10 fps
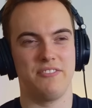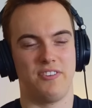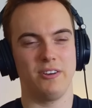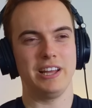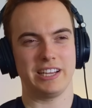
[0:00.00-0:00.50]

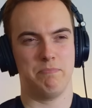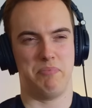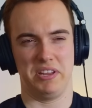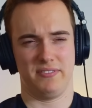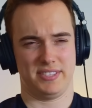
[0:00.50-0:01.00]
felt like a
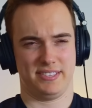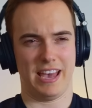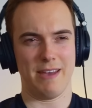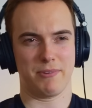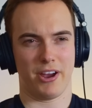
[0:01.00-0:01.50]
bit of a
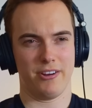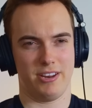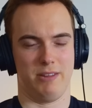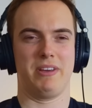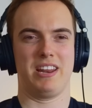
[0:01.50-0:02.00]
scapegoat,
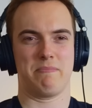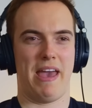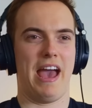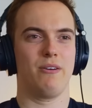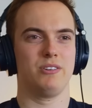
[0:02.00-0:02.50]
him getting
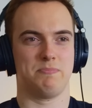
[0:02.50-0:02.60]
powers,